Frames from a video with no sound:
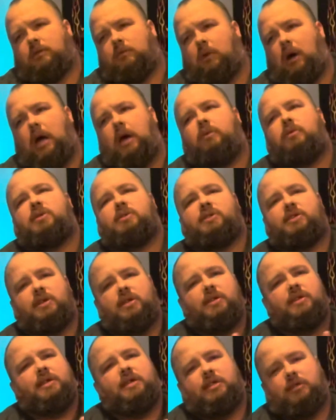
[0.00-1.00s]
Why was there
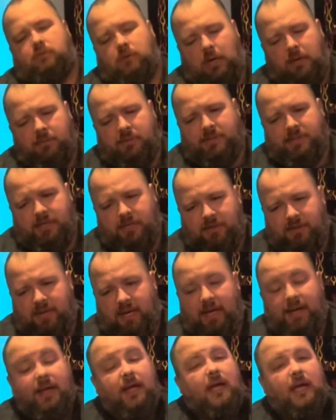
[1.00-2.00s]
this? Why was there
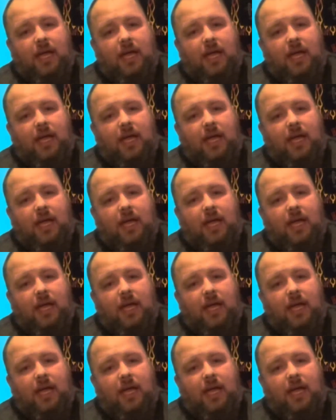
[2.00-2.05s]
that?